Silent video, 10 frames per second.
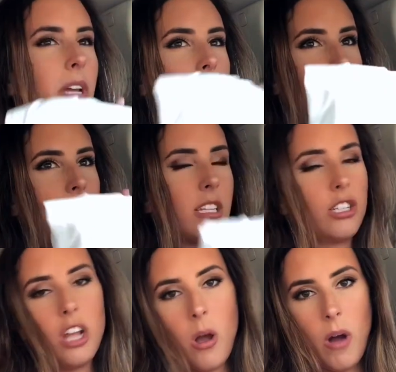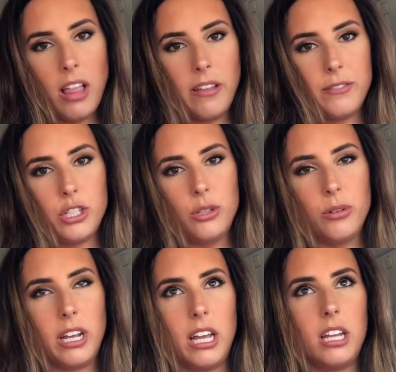because you guys know I love
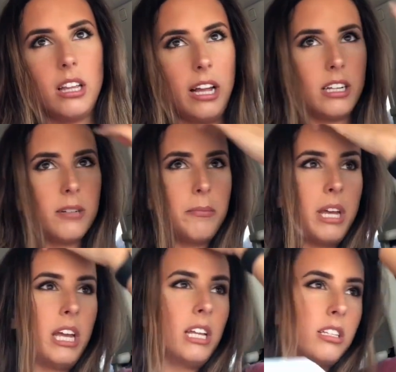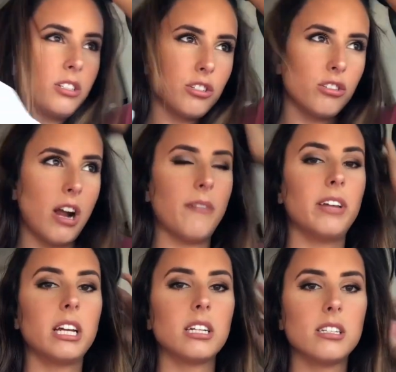to get like men's
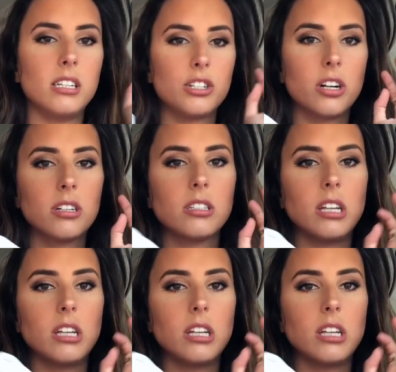graphic t-shirts